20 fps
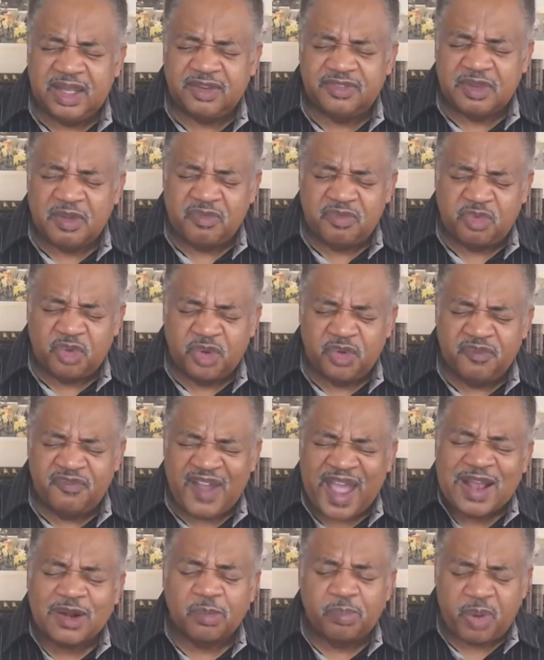is a
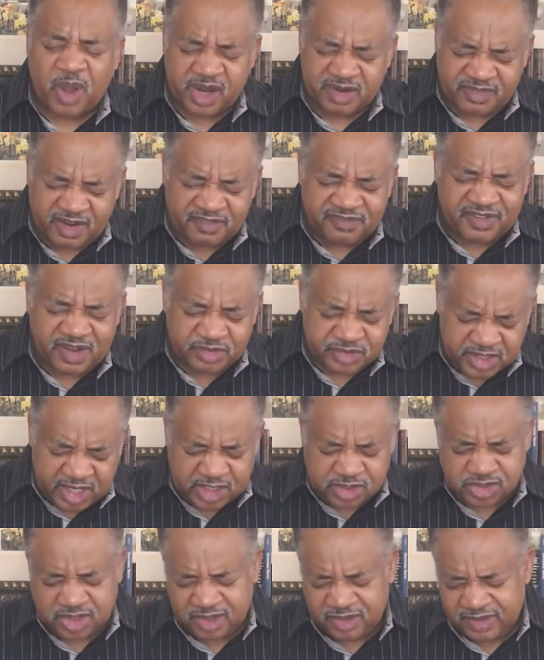vital part of our
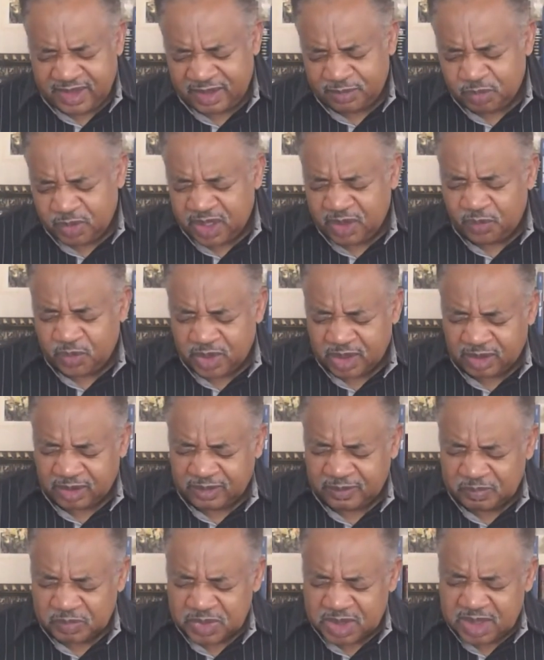foundation, that we
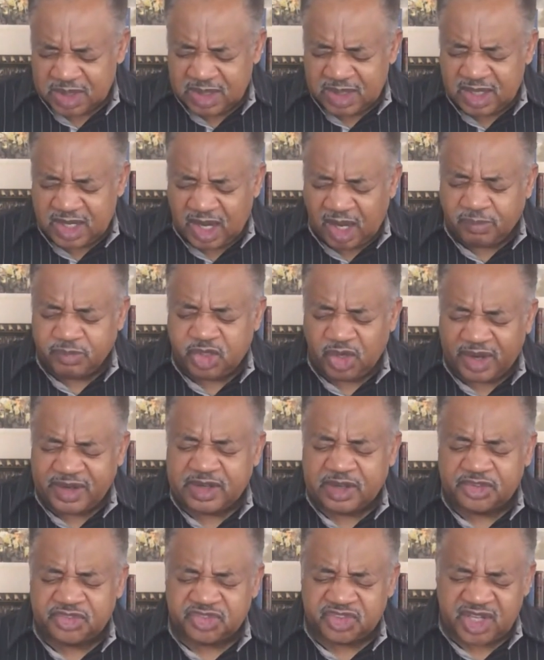will come to
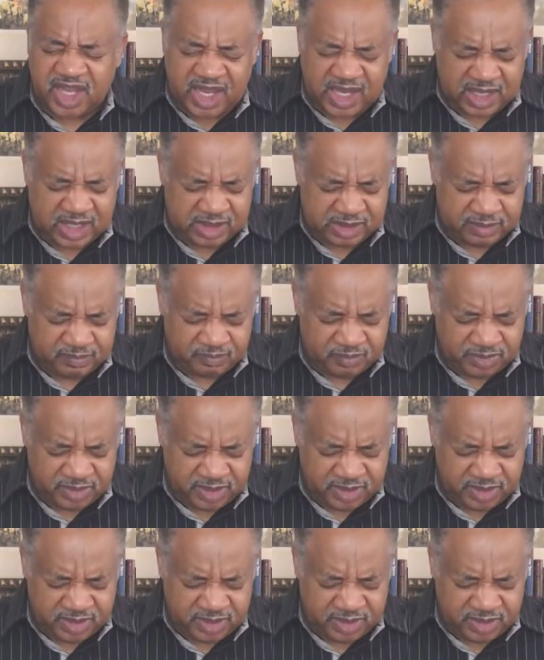understand,